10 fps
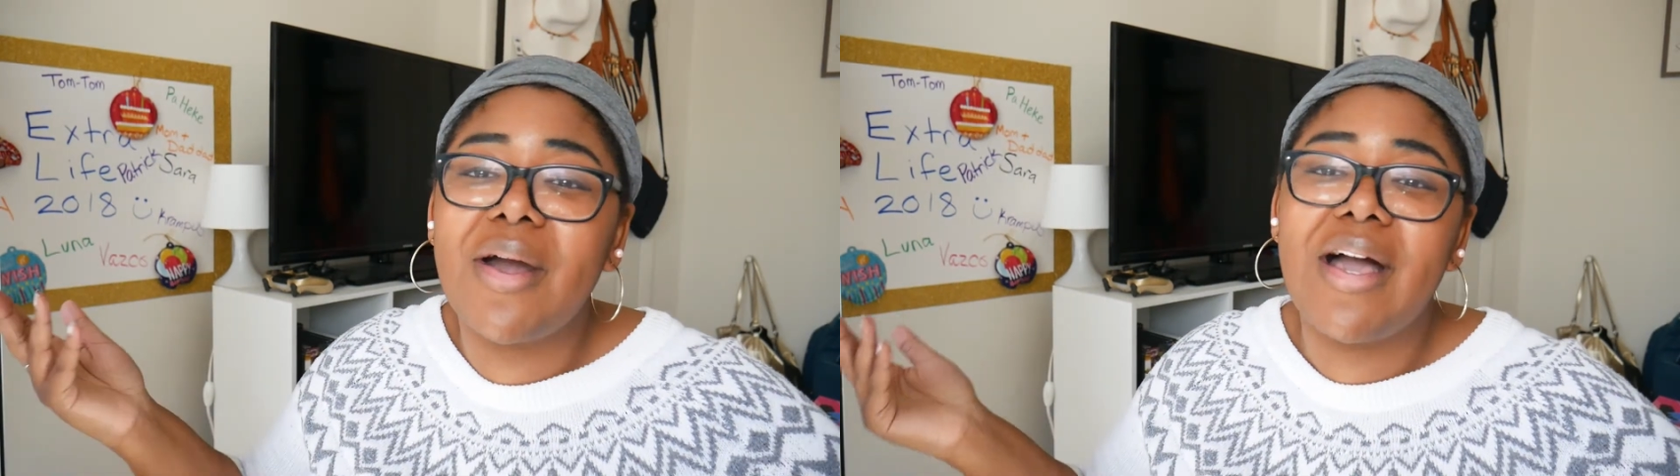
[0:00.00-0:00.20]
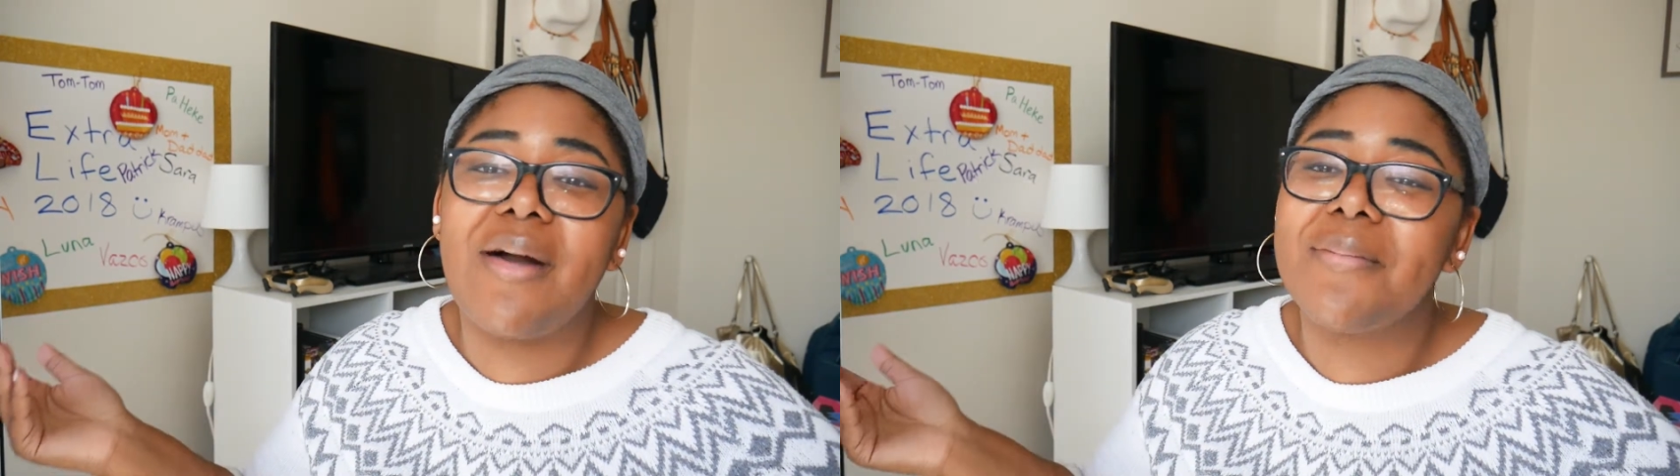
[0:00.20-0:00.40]

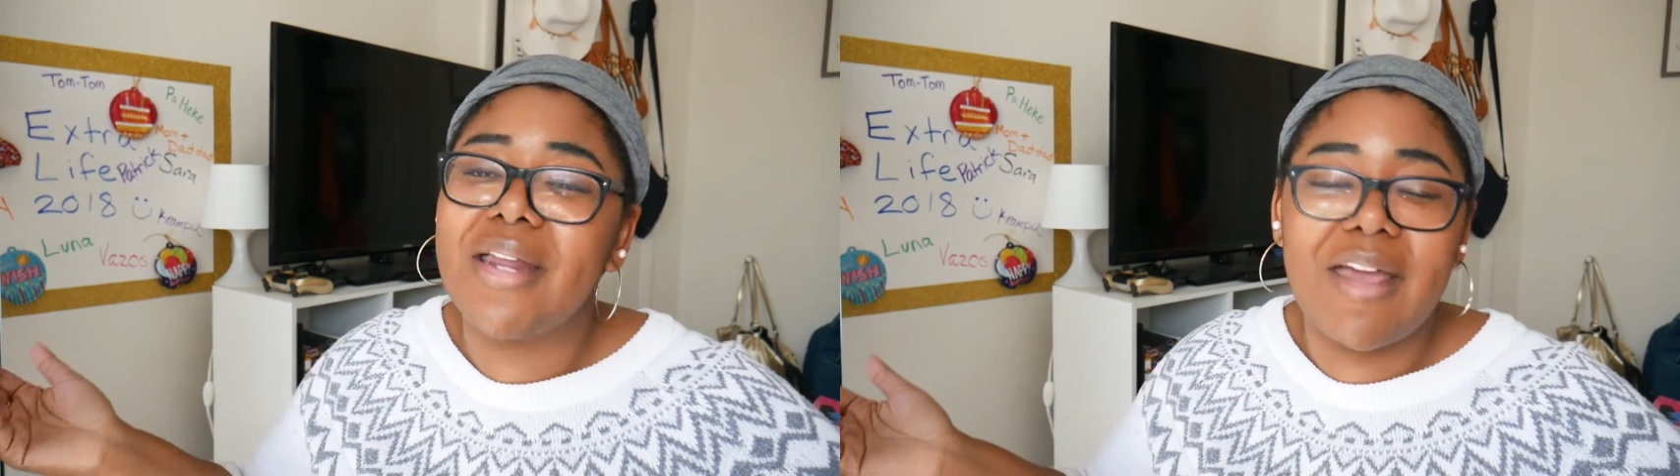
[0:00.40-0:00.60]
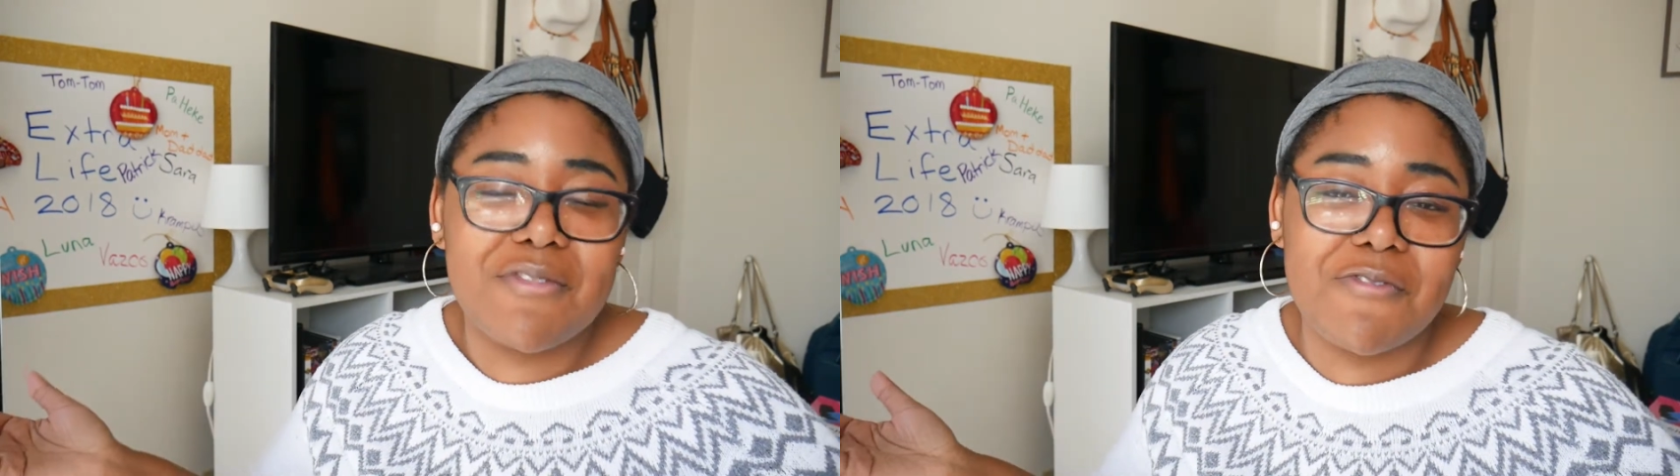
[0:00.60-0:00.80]
I'm
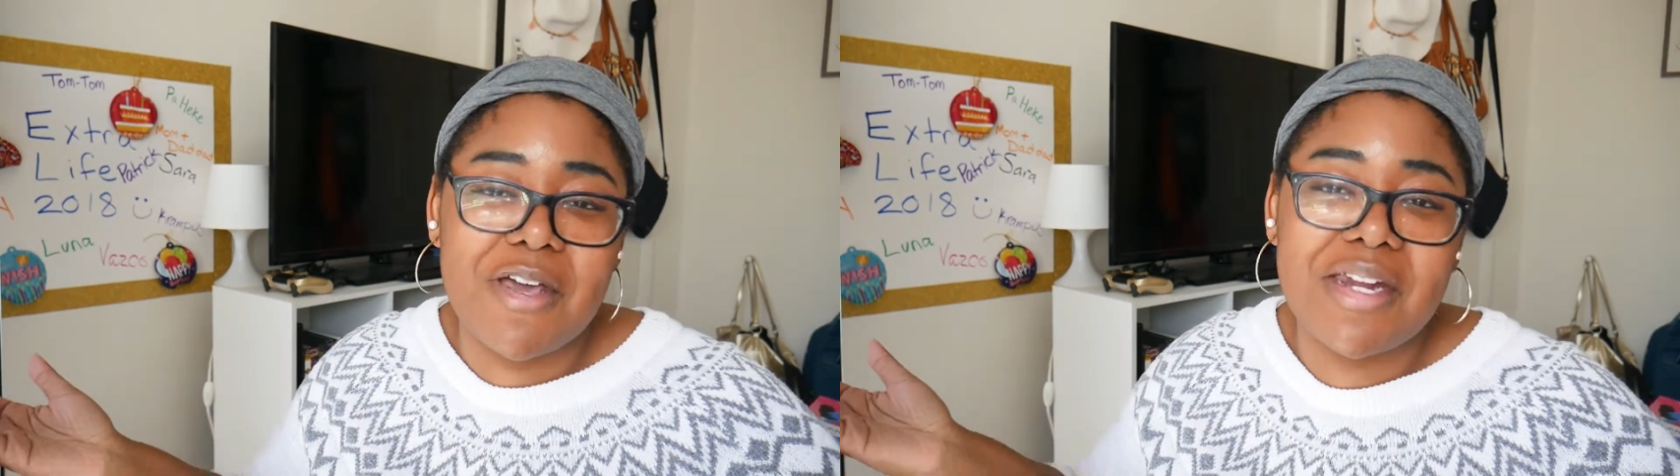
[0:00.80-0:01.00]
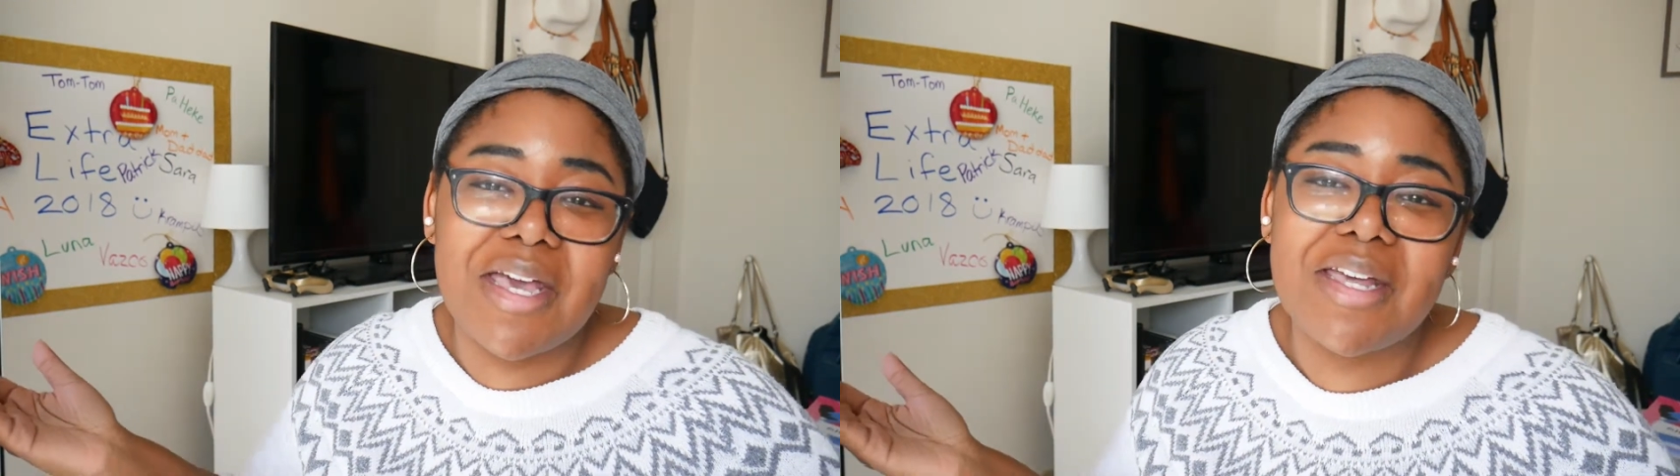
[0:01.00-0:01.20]
gonna have to
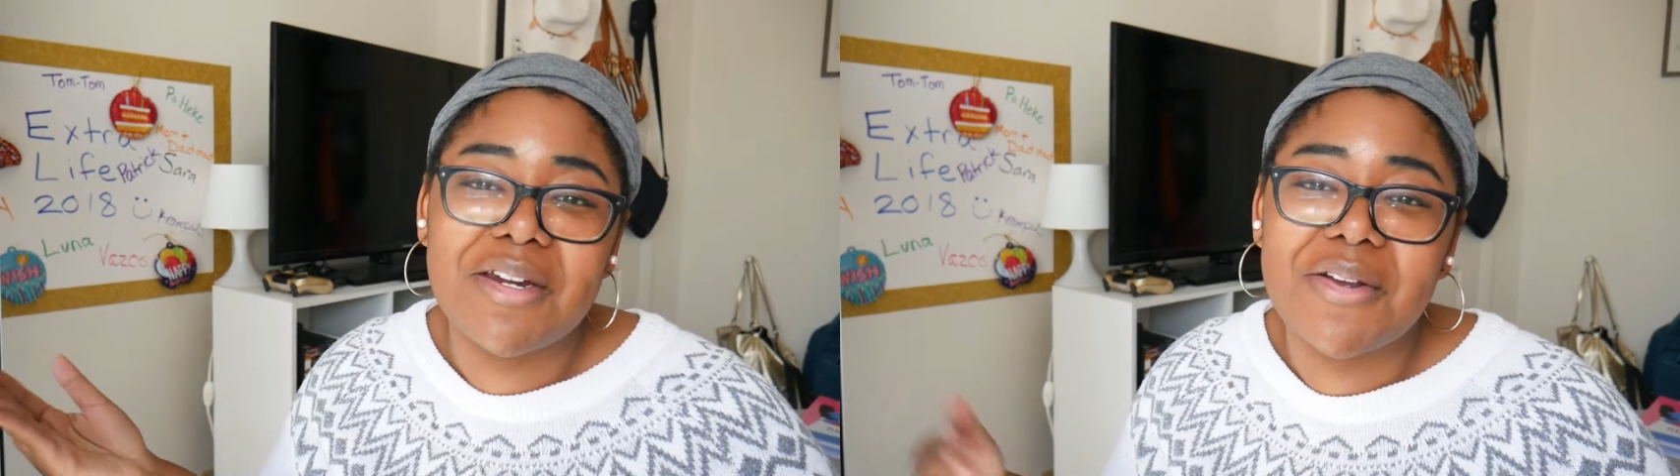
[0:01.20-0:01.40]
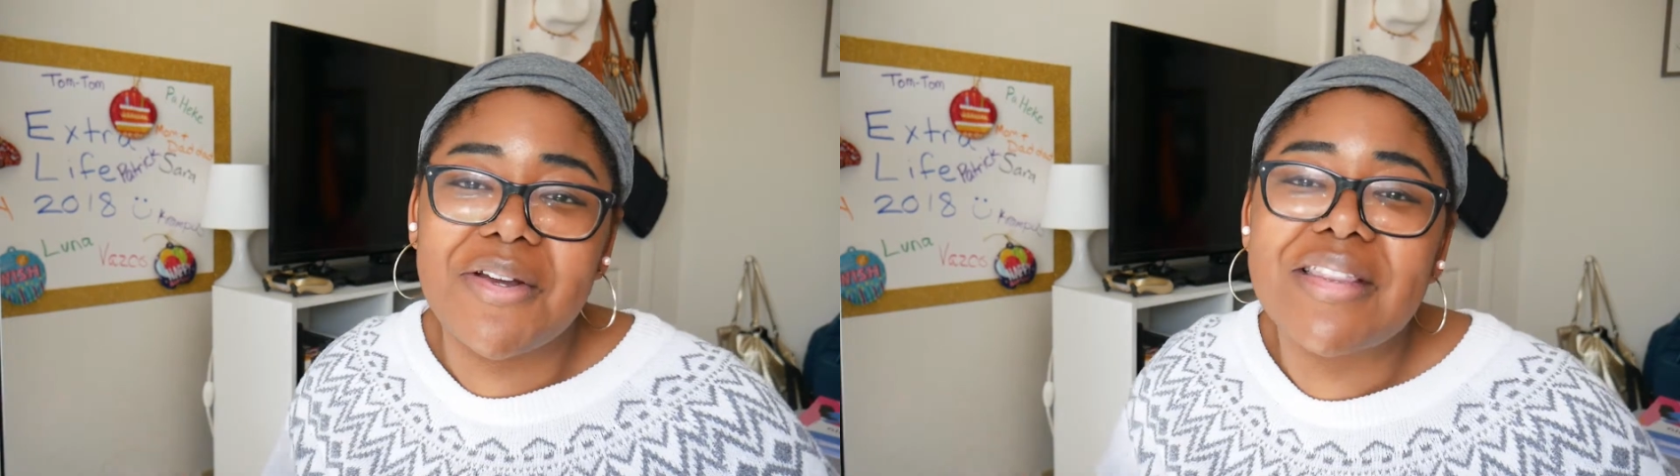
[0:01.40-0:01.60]
find an
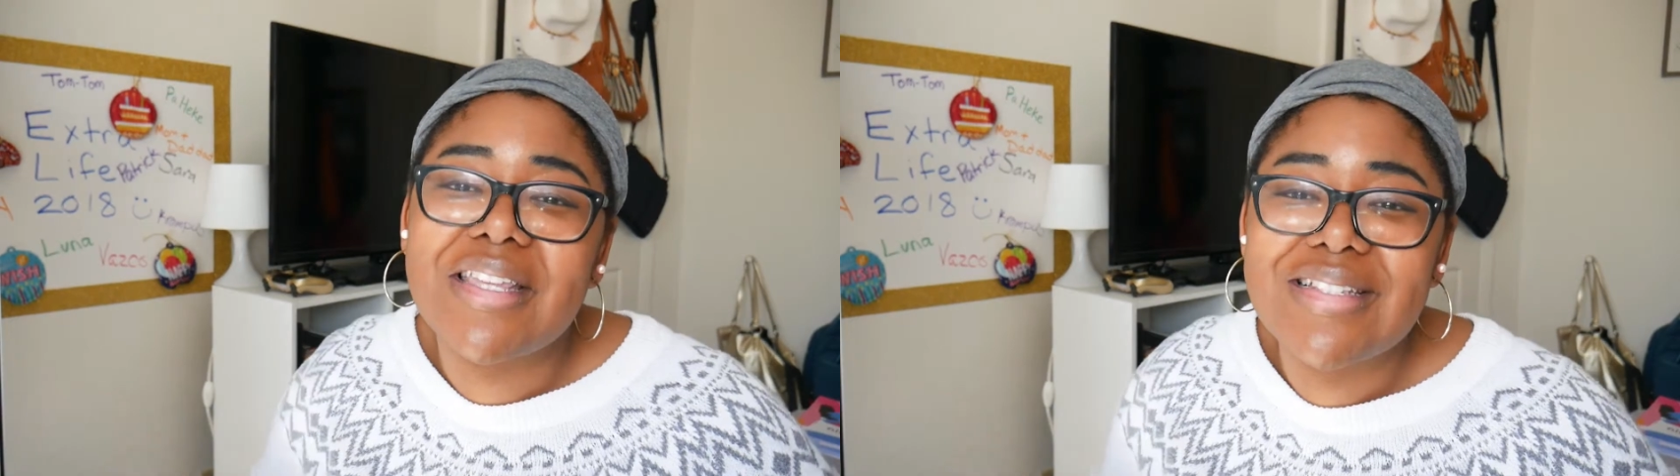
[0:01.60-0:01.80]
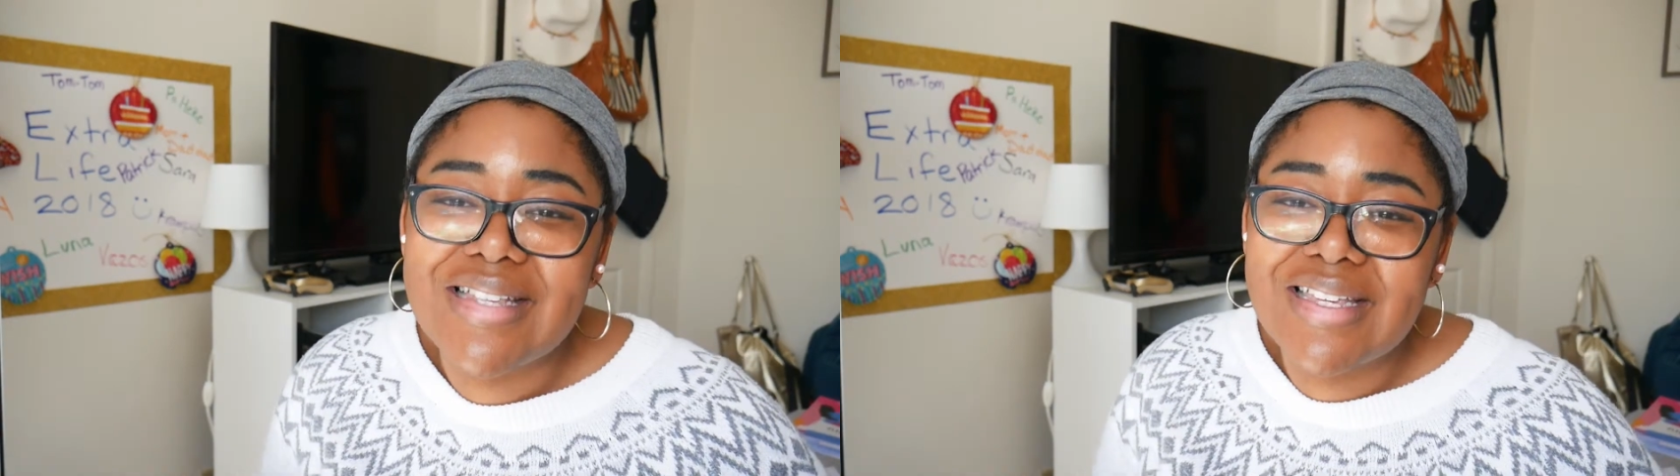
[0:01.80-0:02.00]
editor and
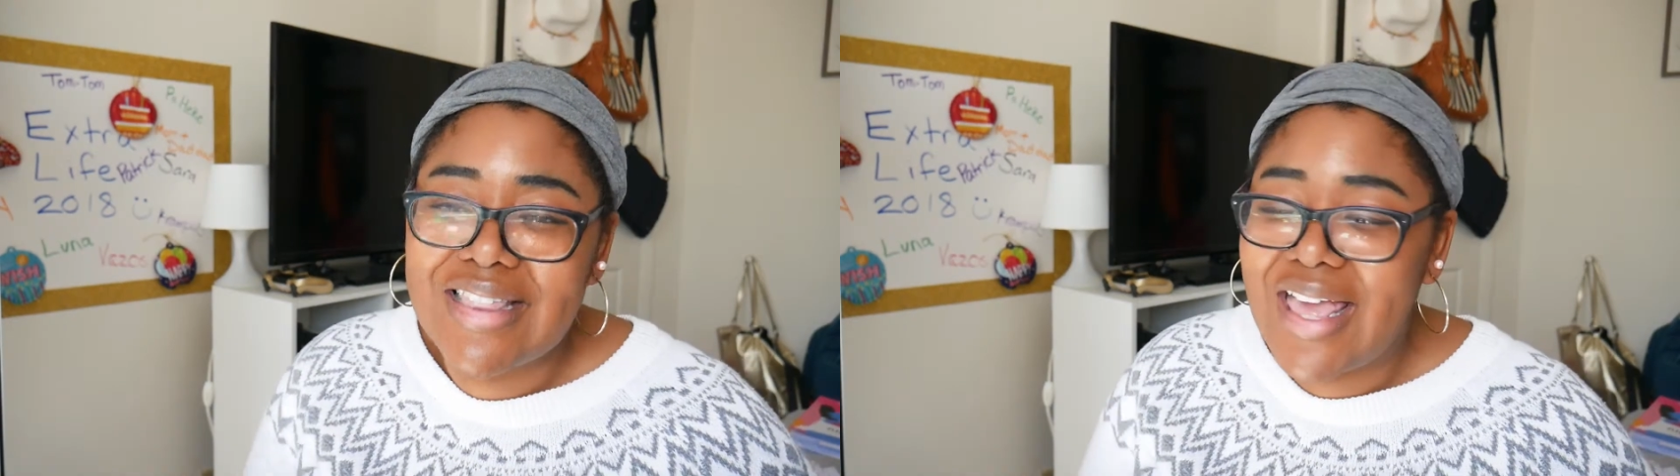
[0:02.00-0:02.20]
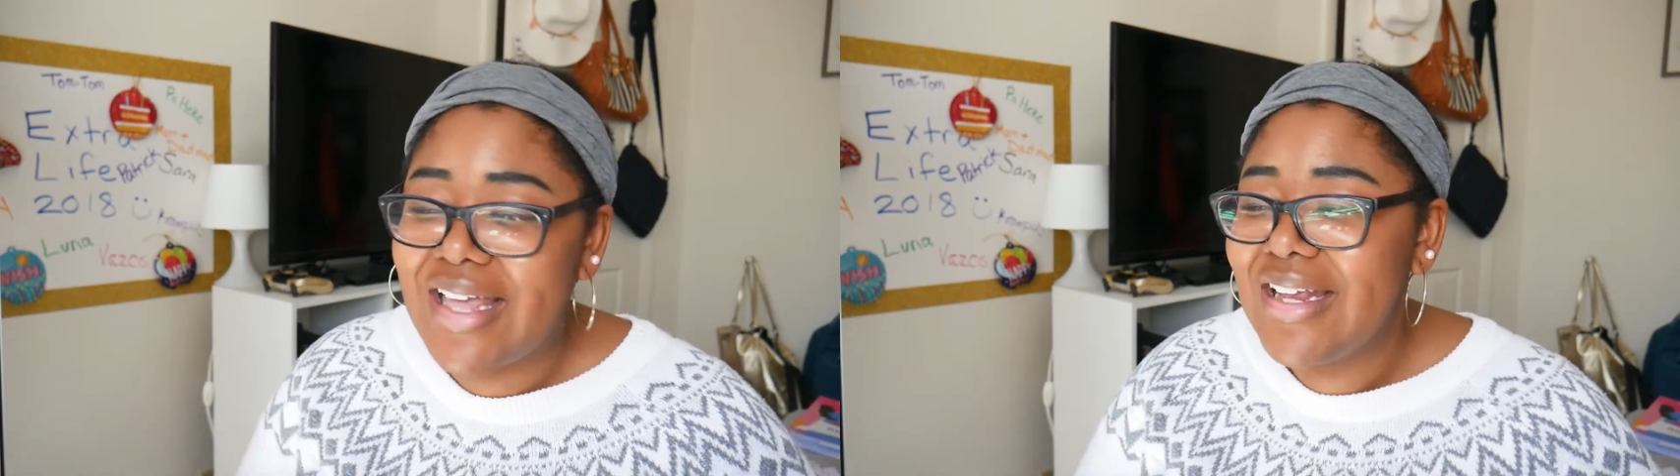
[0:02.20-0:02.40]
things like
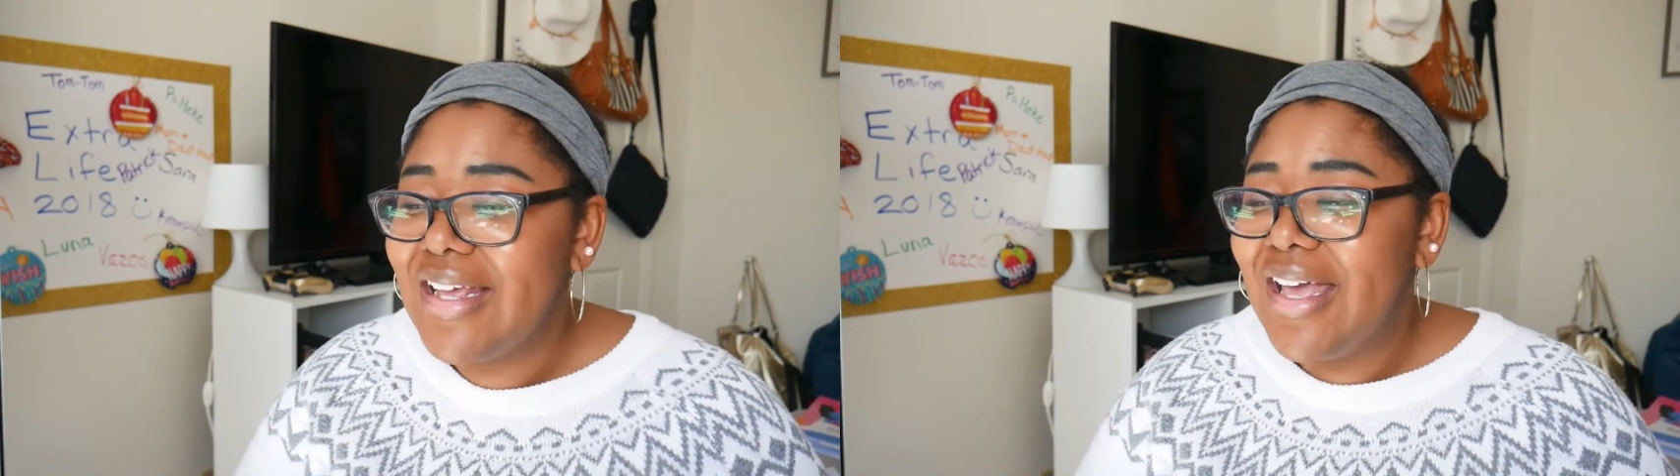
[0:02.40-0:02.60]
that.